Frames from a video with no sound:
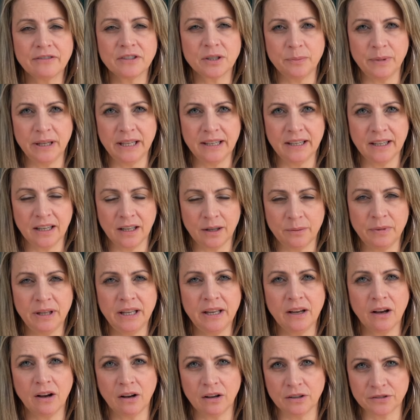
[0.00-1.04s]
to meet him.
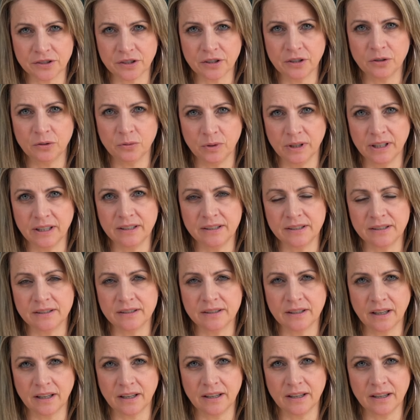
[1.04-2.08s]
He also
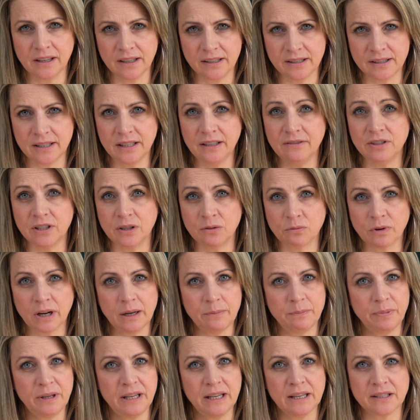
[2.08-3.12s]
was uh, conceived in
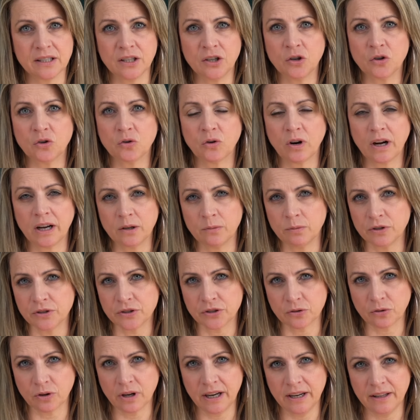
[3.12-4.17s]
rape. He has an incredible
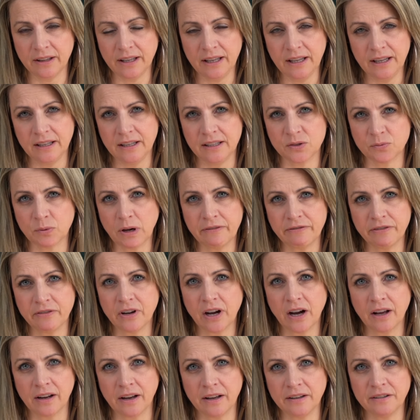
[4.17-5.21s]
story that he and his wife have
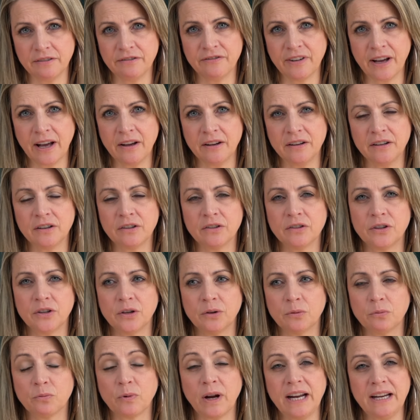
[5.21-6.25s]
gone on to found
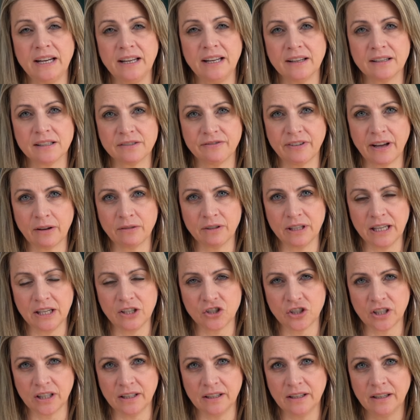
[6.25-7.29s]
the Radiance
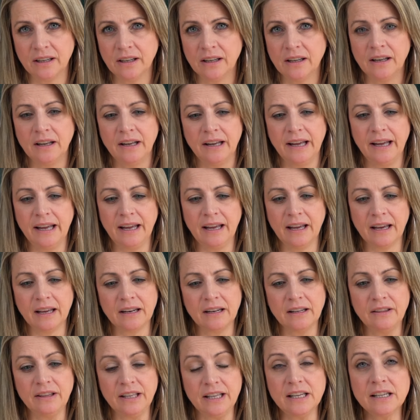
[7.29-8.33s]
Foundation,
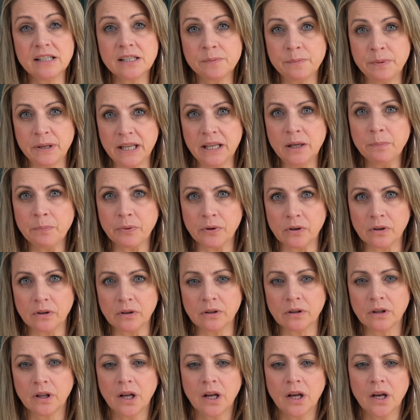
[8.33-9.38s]
and mm-hmm. these
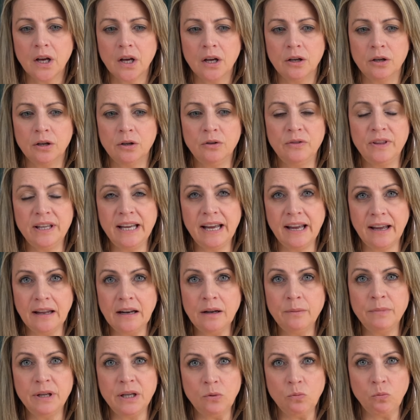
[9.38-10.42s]
people who the
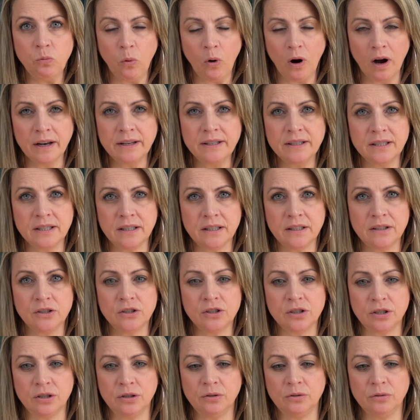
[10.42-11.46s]
enemy wanted
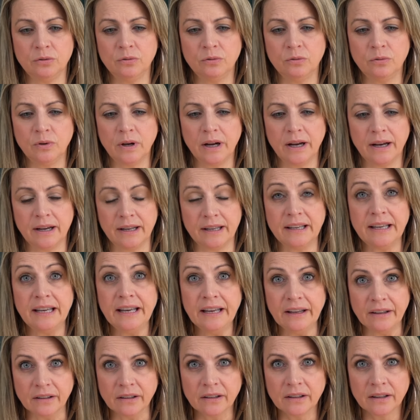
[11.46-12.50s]
to uh,
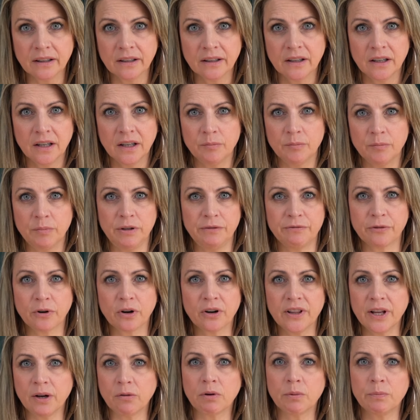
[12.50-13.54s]
kill
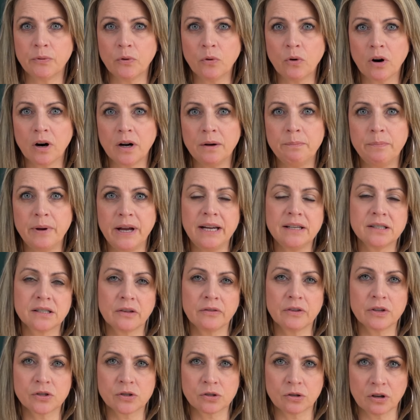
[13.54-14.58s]
before they were born, based
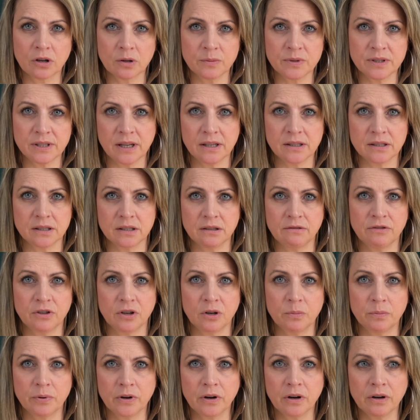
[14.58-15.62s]
on the circumstances of
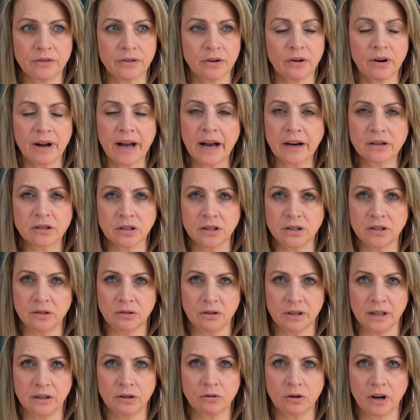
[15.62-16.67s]
their birth, are actually
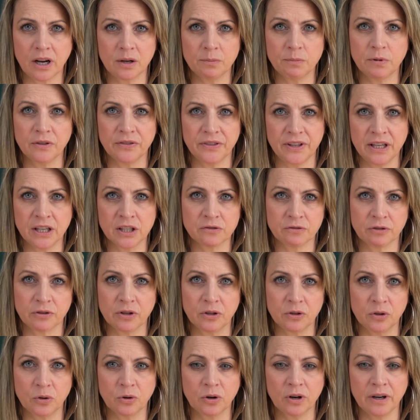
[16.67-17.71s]
doing incredible things for the
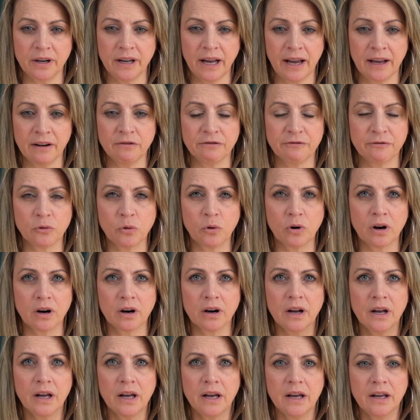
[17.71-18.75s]
Lord and
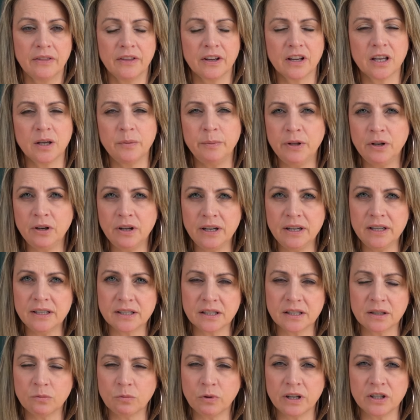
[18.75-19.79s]
for the communities
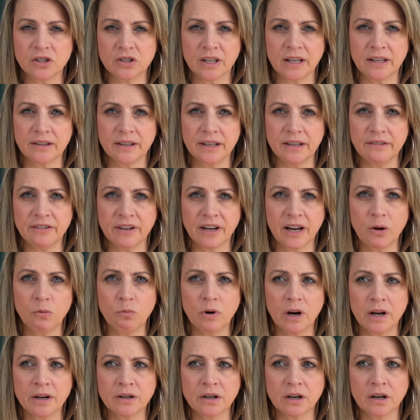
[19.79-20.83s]
in which they live. And I
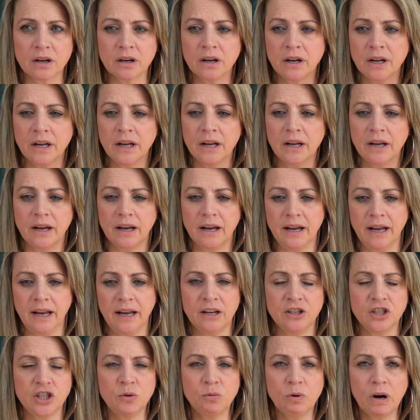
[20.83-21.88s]
wonder, uh,
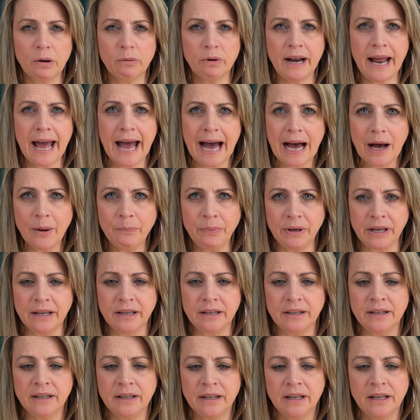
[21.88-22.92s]
Angie, what would
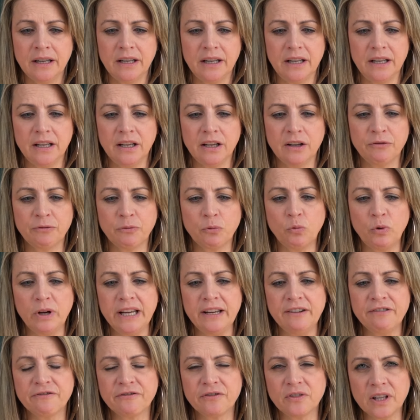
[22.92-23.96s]
happen if
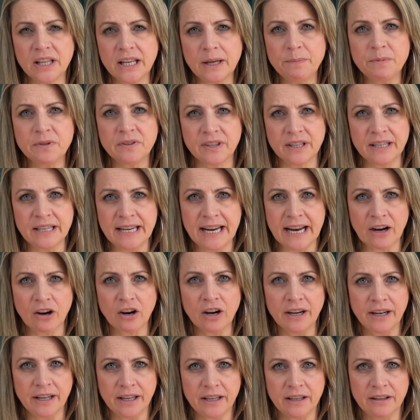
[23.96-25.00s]
we flipped the
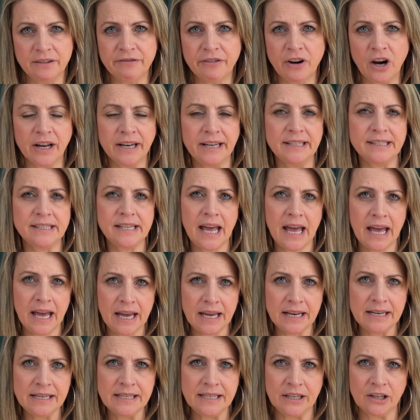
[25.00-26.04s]
narrative on its
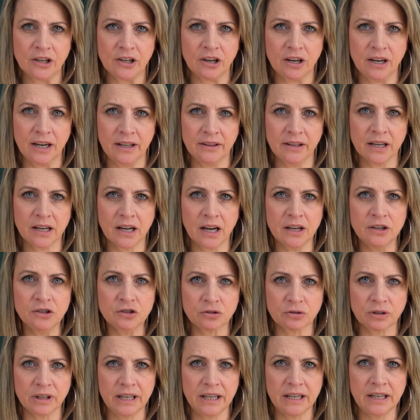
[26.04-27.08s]
head here in the
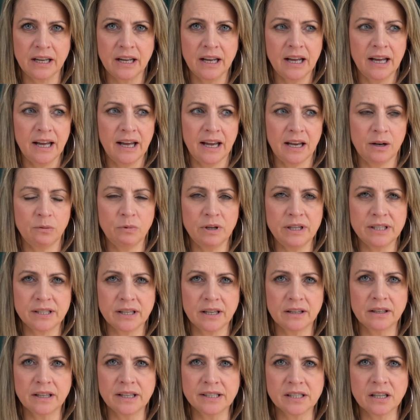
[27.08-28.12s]
country and we
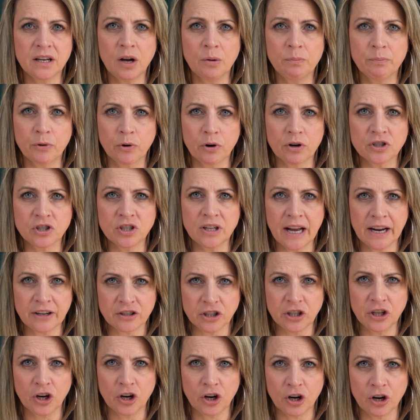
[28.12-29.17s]
said, listen, abortion
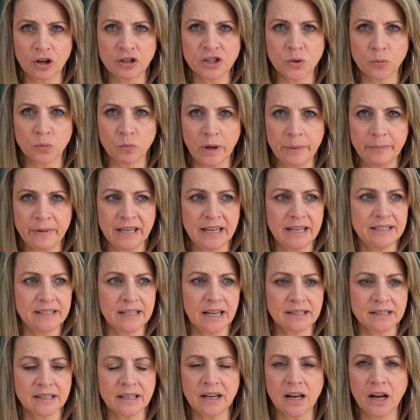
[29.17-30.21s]
actually hurts women. It
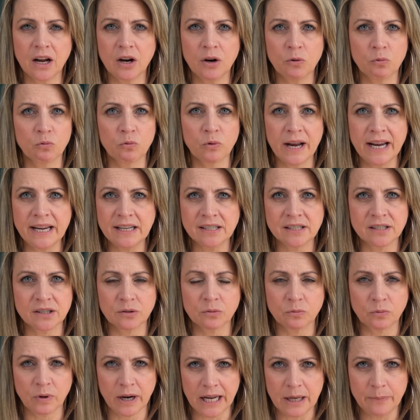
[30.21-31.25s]
doesn't erase
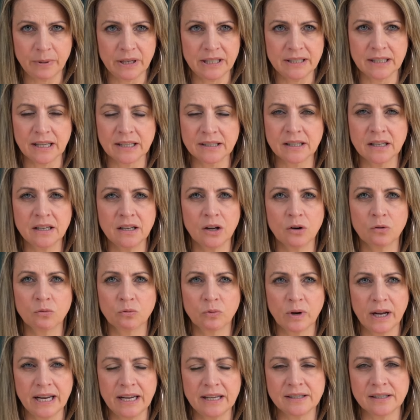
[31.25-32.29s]
the rape, it doesn't
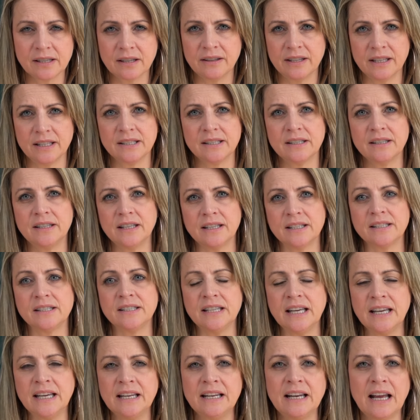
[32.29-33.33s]
erase the, the
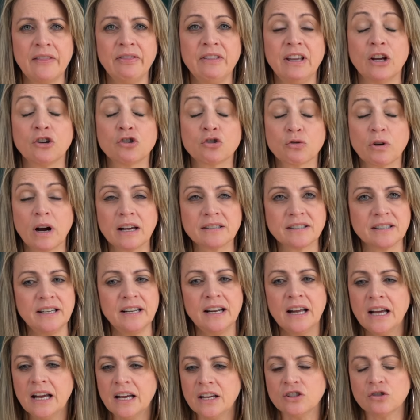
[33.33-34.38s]
sin and the
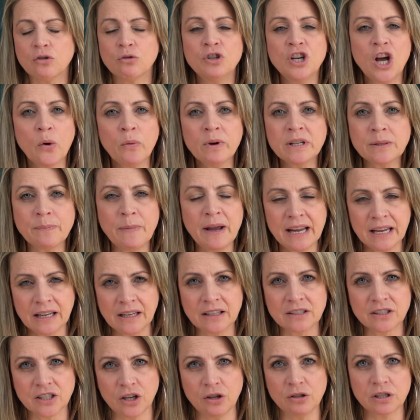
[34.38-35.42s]
atrocity. So no one's making
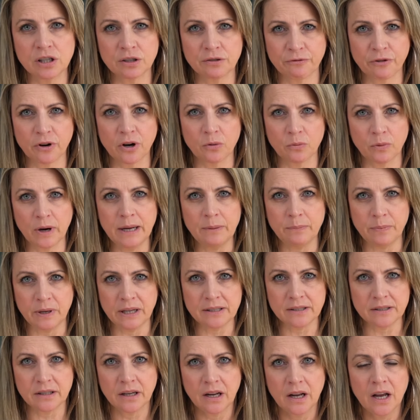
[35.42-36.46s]
excuses for a
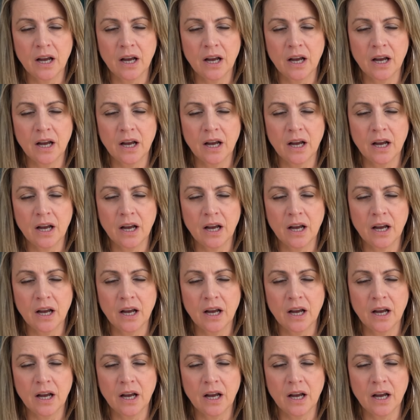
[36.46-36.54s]
rapist.